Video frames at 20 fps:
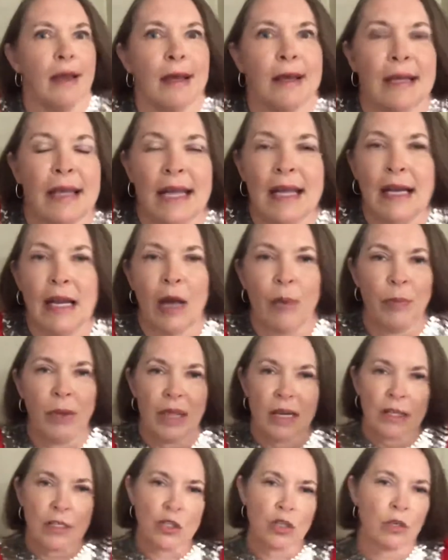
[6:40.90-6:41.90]
In a
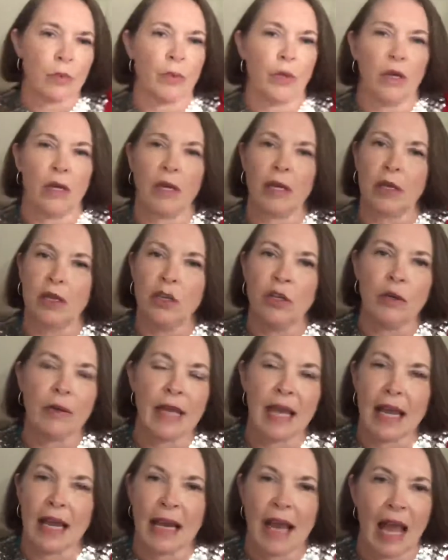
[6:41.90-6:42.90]
picture book, you
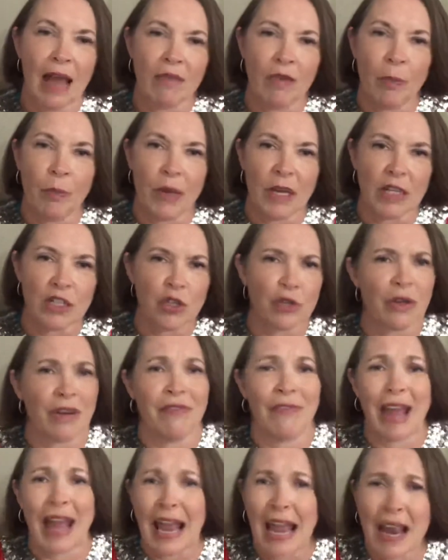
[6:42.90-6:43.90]
can't have a picture of
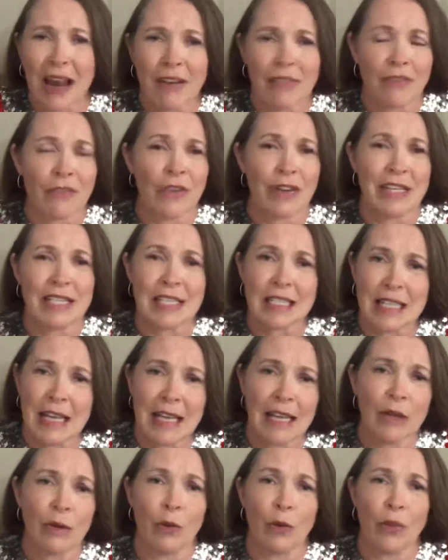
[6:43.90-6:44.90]
every
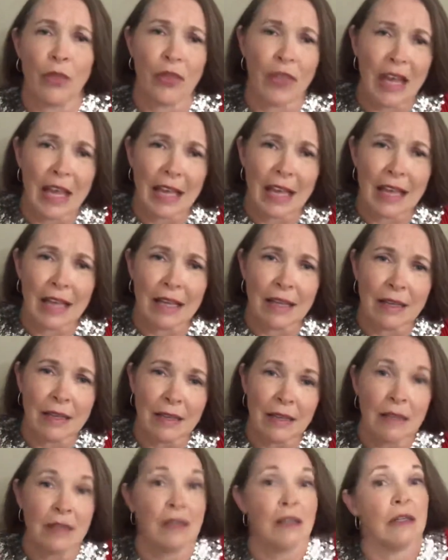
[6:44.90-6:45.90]
single thing,
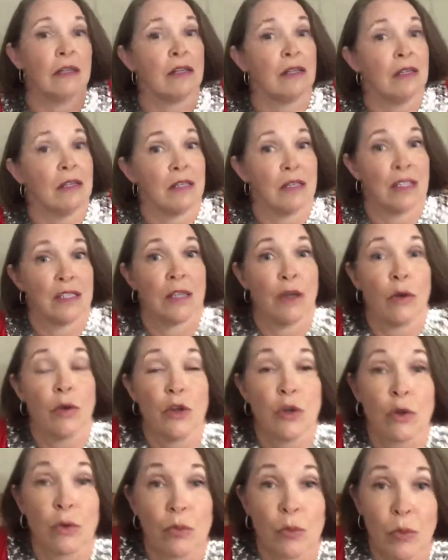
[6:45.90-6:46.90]
so
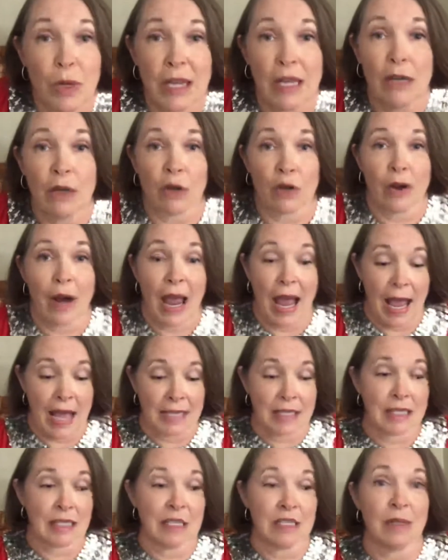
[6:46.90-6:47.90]
your reader
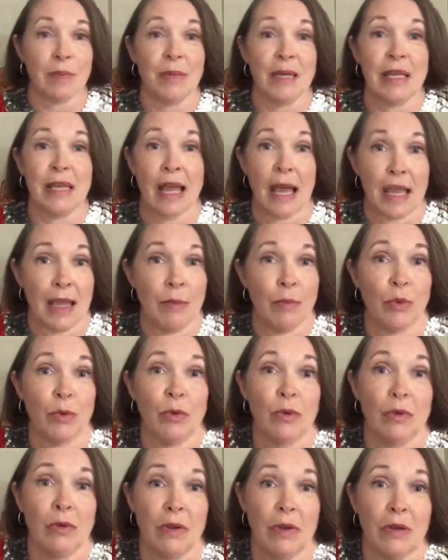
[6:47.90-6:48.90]
has to be
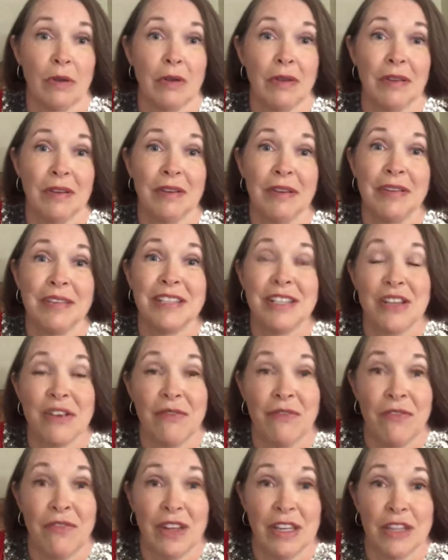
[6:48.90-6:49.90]
able to
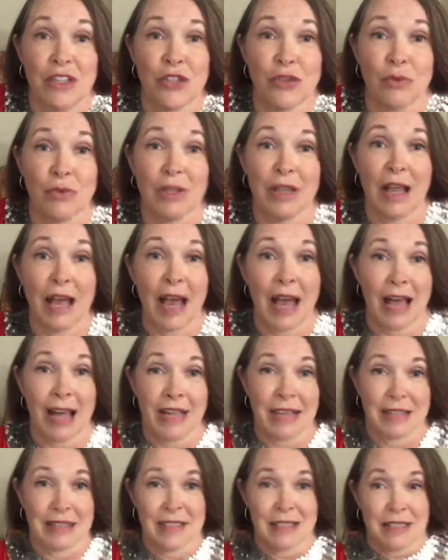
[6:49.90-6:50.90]

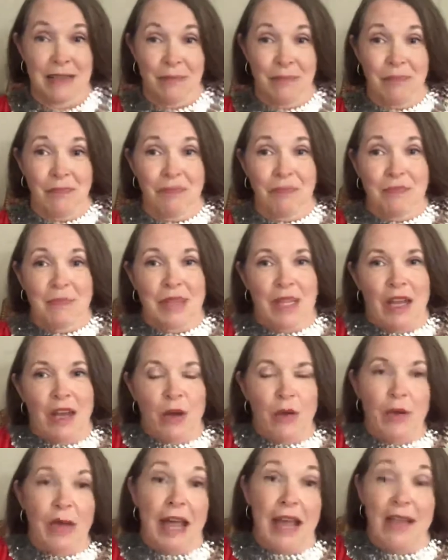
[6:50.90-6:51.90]
visualize.
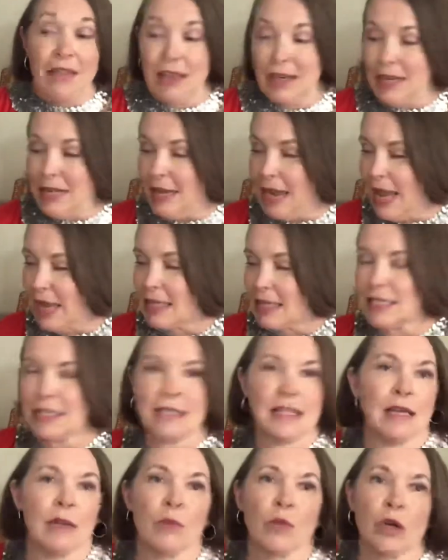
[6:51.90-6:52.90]
Okay, the next
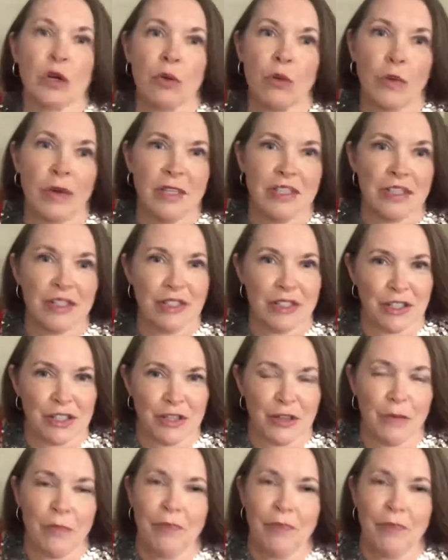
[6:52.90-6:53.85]
thing we're going to do